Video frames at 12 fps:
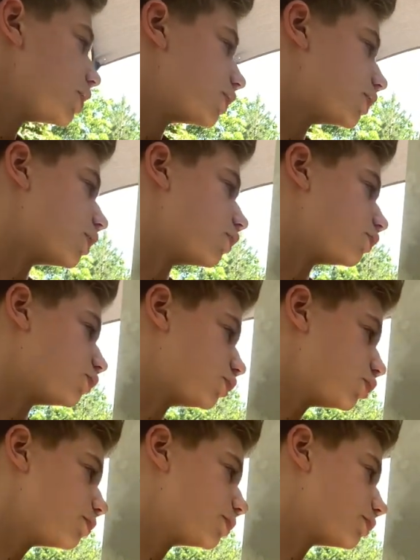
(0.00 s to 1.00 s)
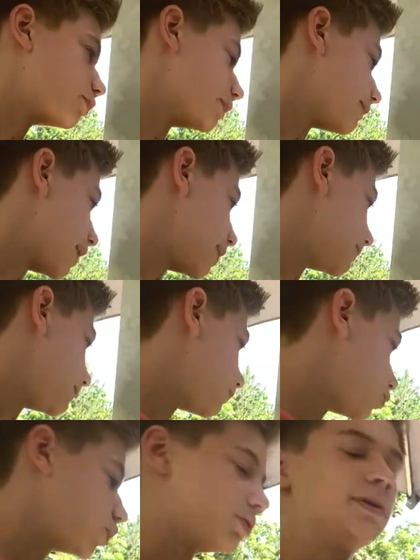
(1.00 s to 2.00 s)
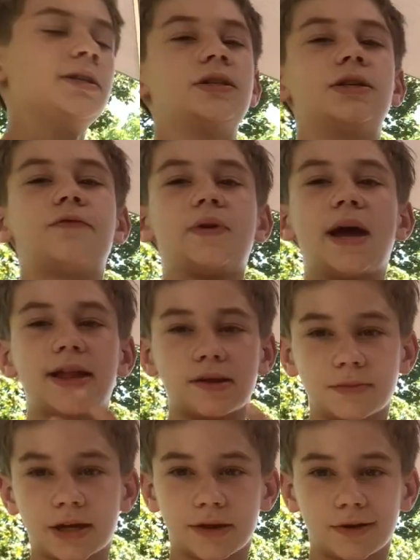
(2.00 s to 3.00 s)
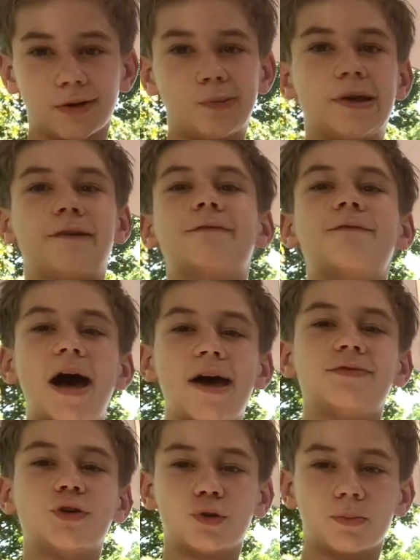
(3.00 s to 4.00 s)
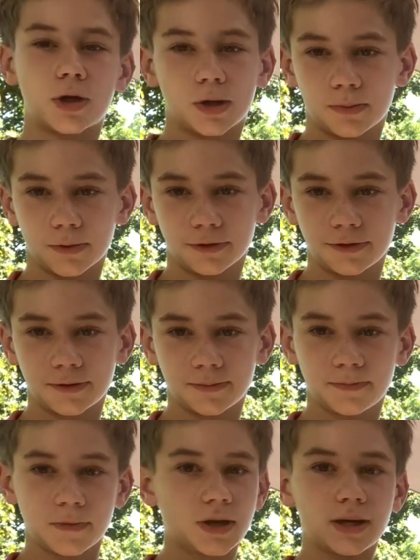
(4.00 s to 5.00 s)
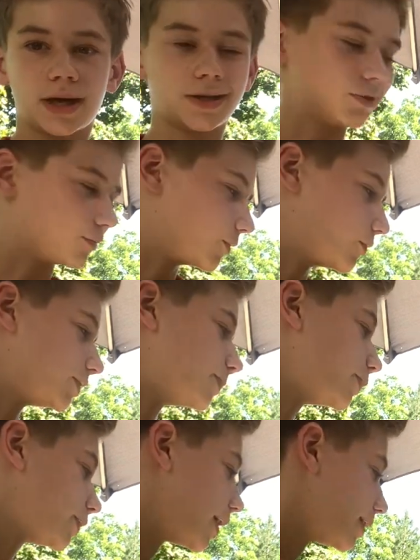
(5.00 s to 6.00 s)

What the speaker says: So 2 blue, 3 red, which means if we add them together, we have 5 total multiples. Okay, so we're going to put